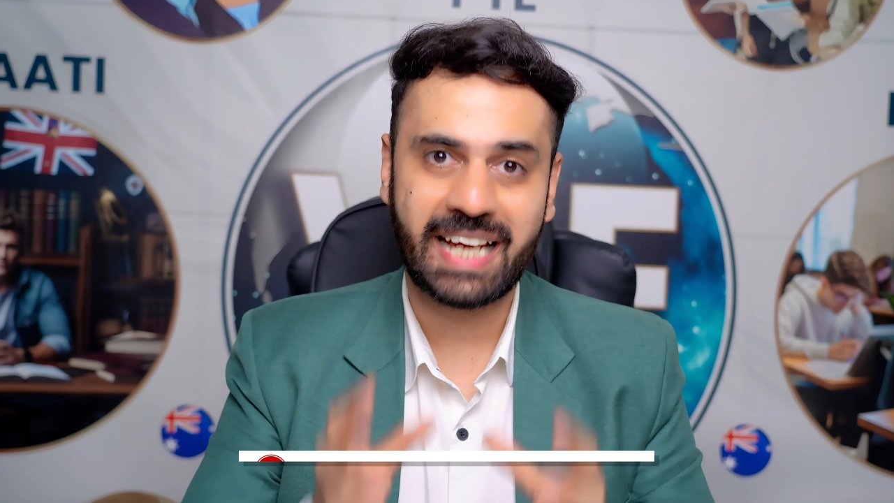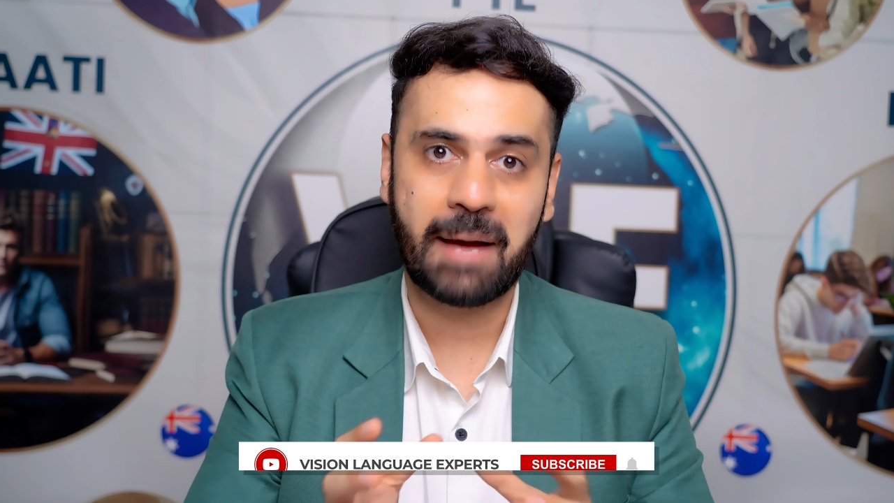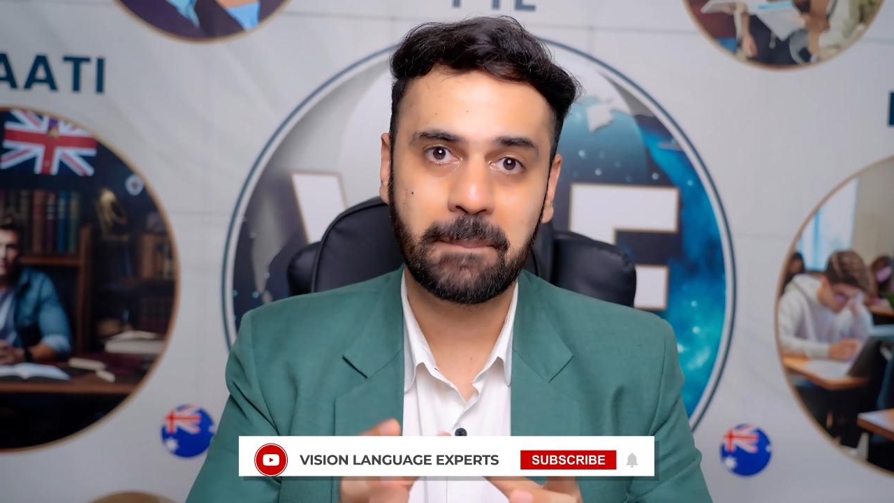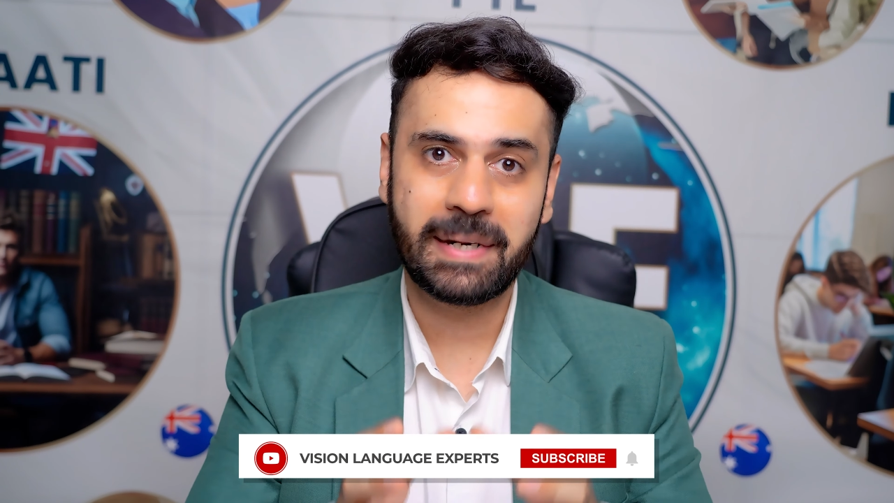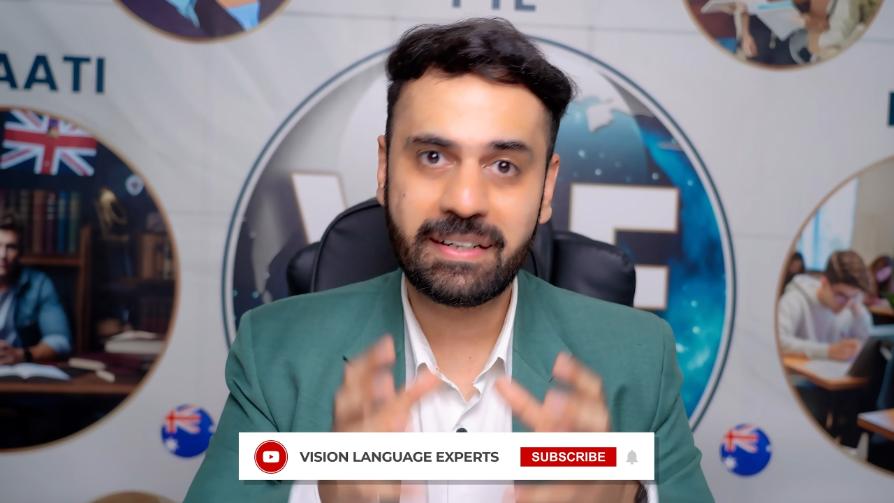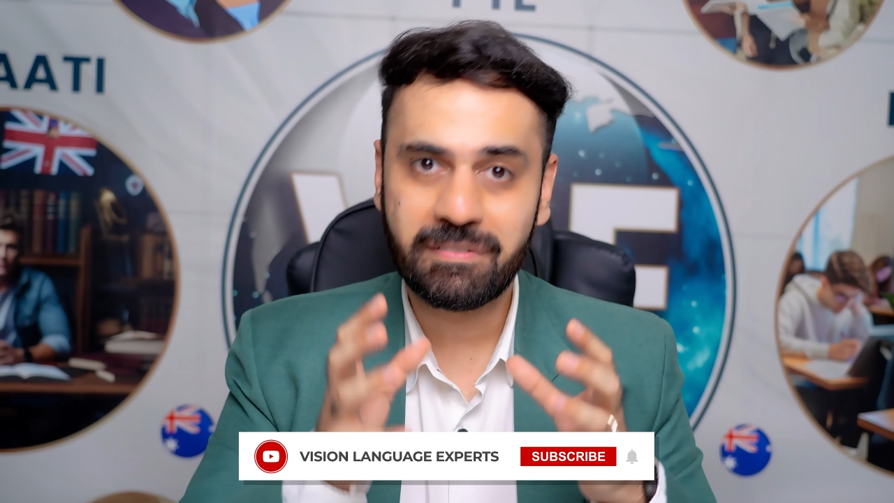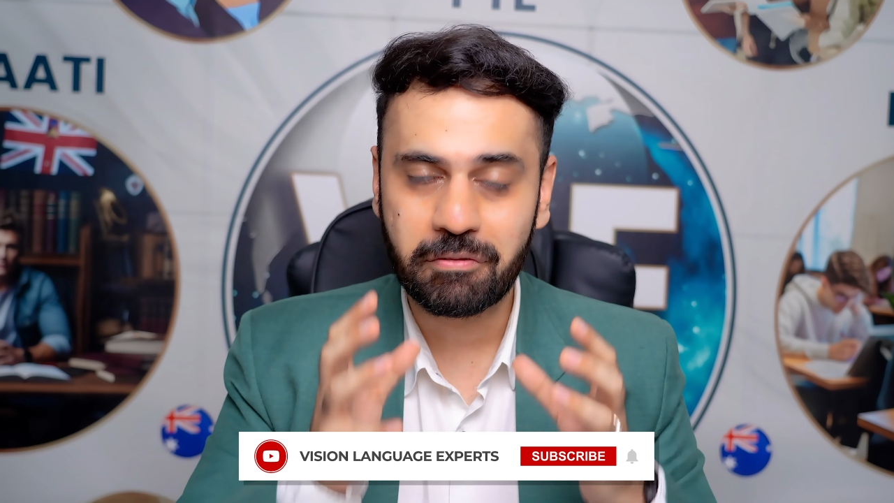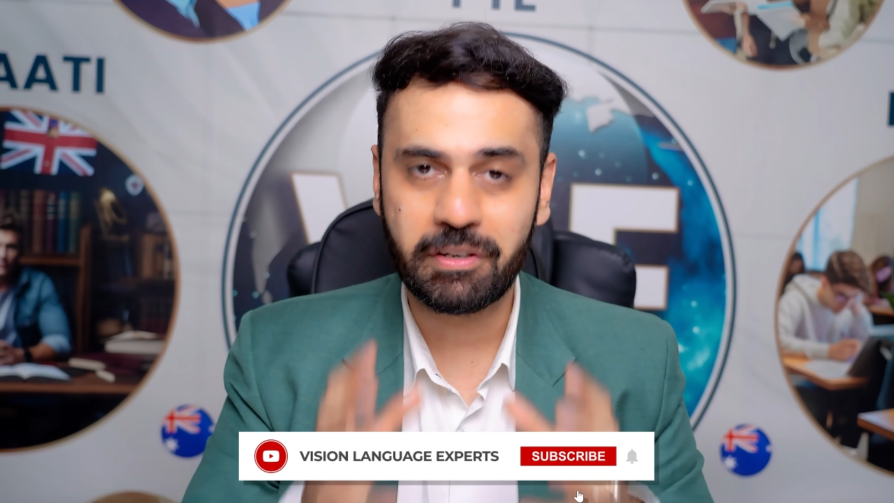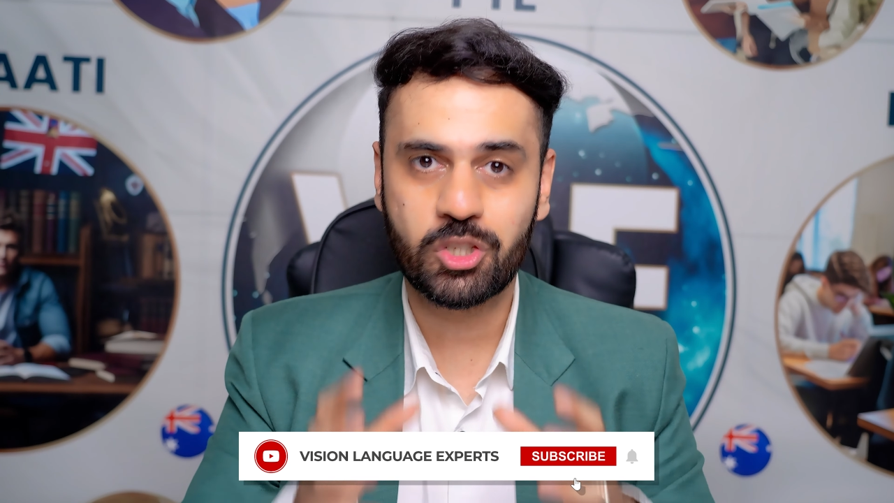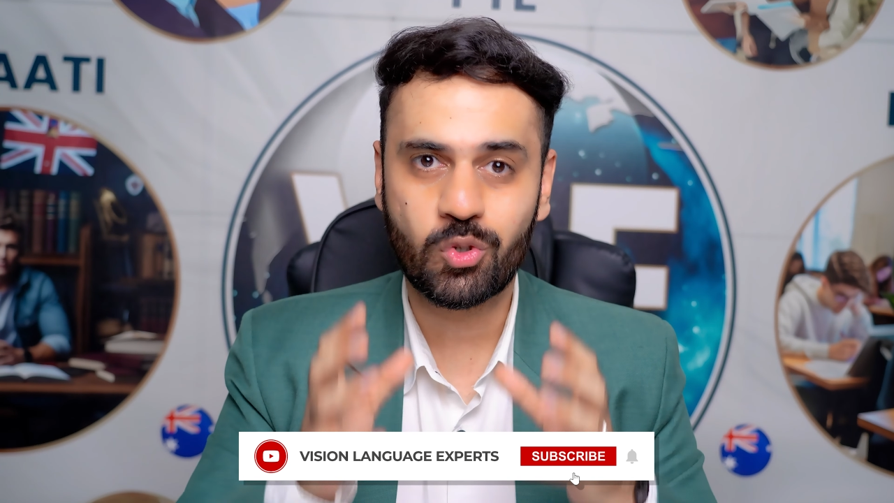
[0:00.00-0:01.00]
template
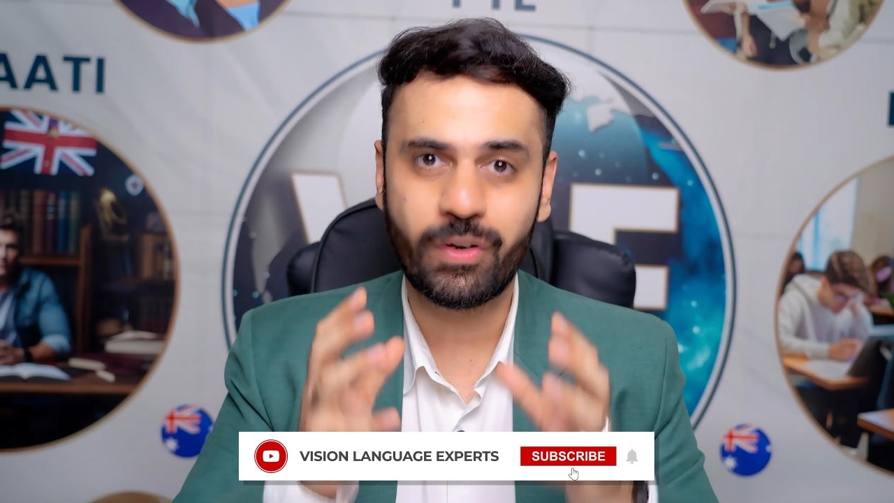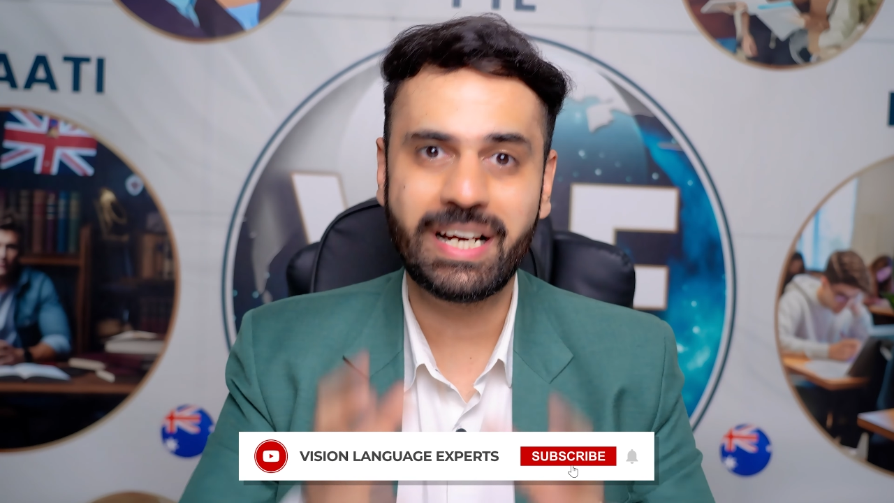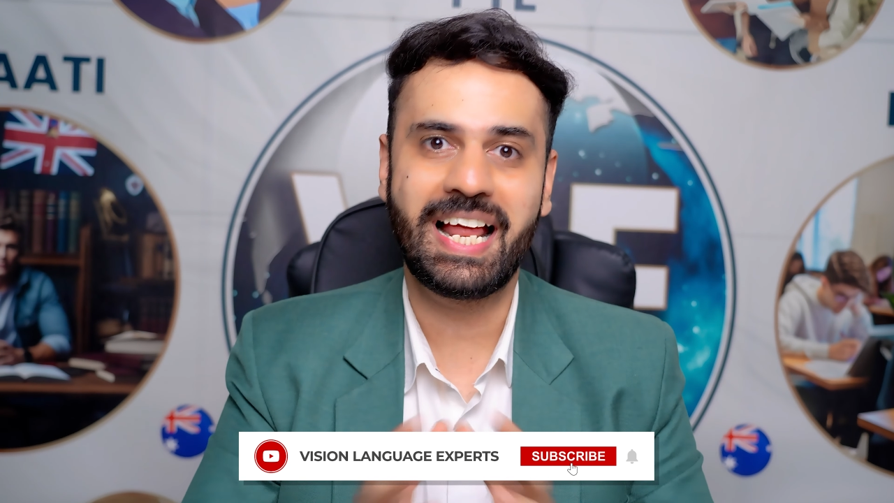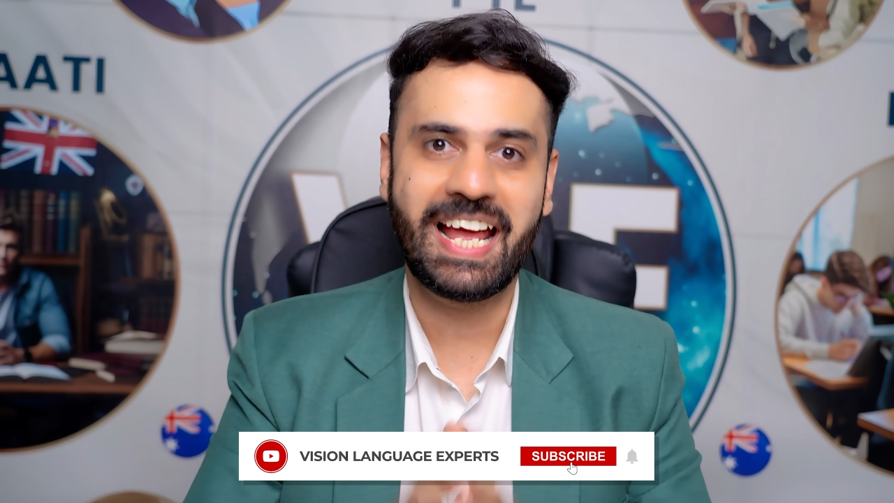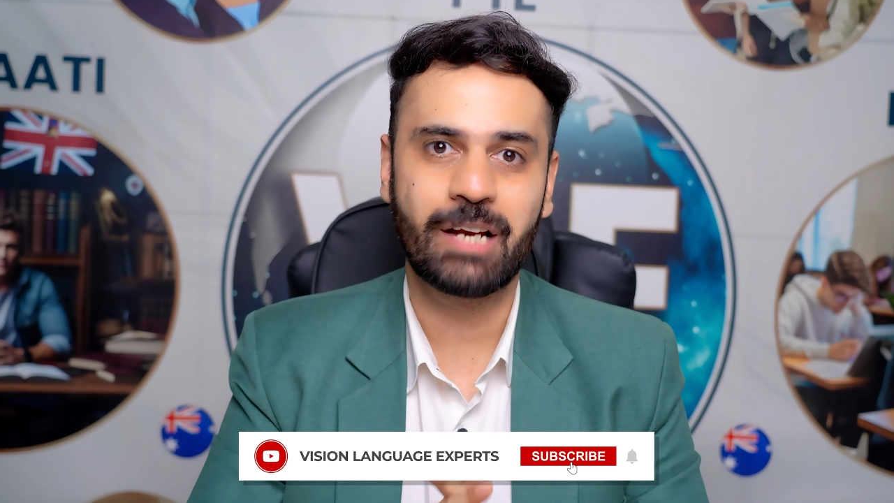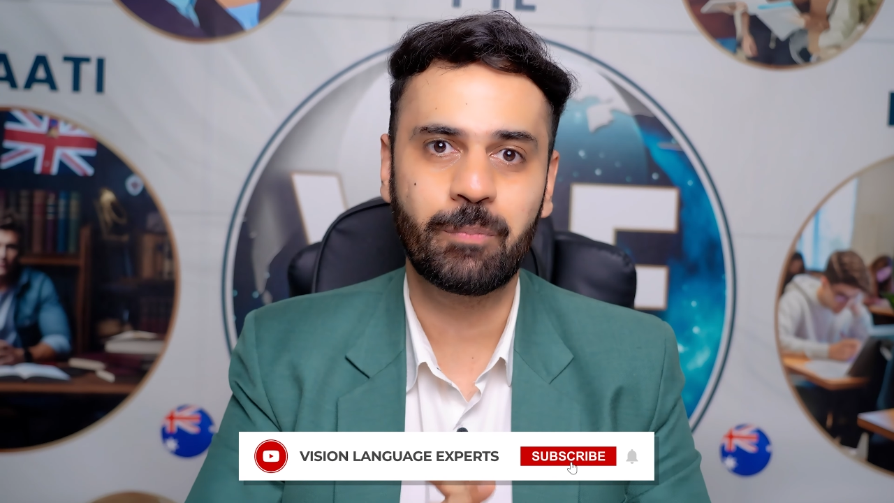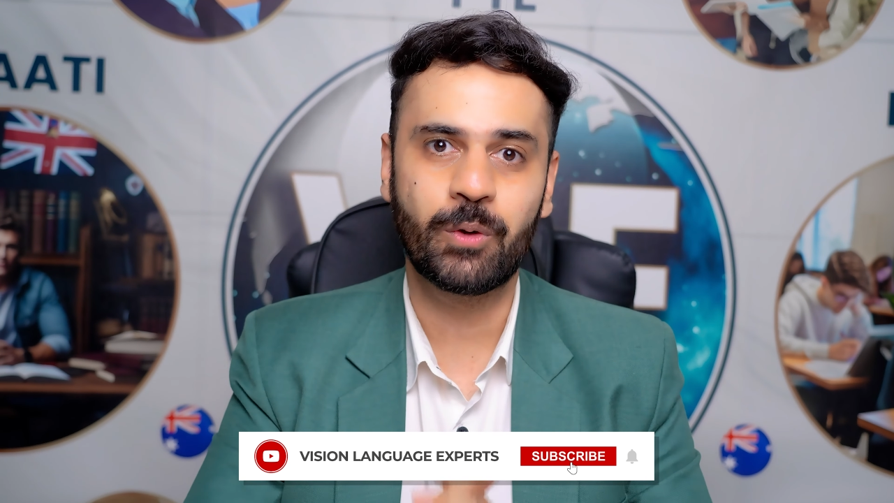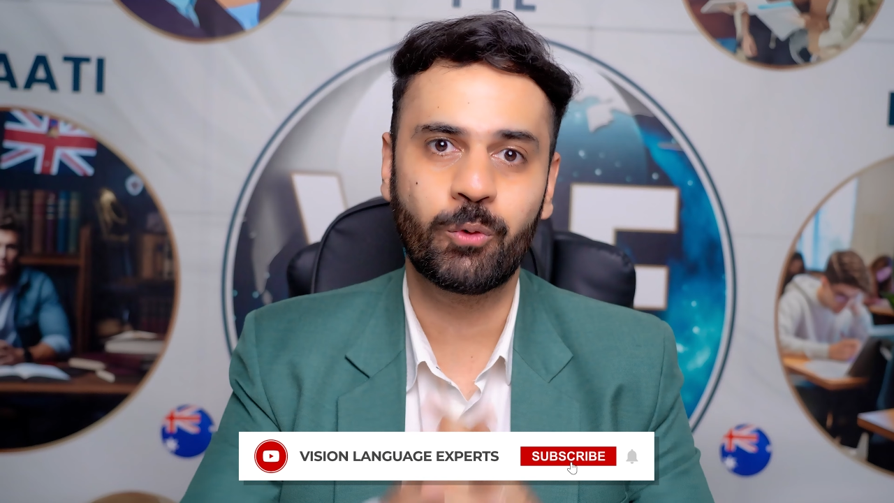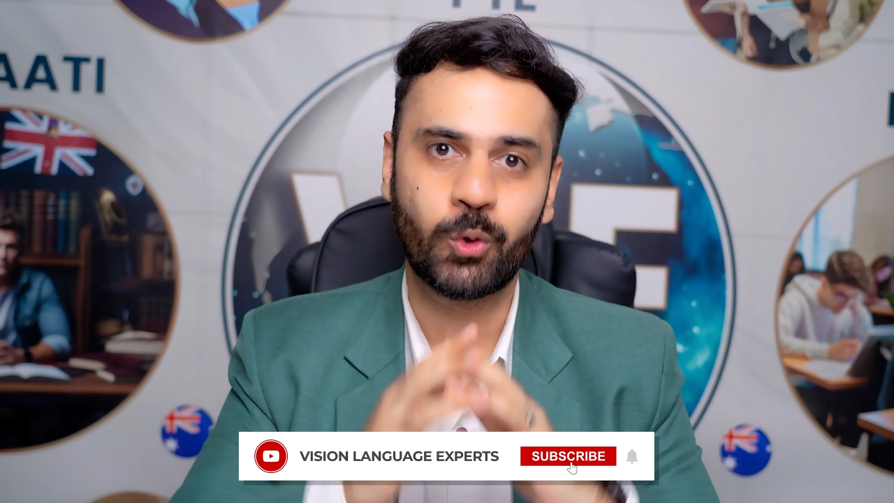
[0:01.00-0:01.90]
which will help you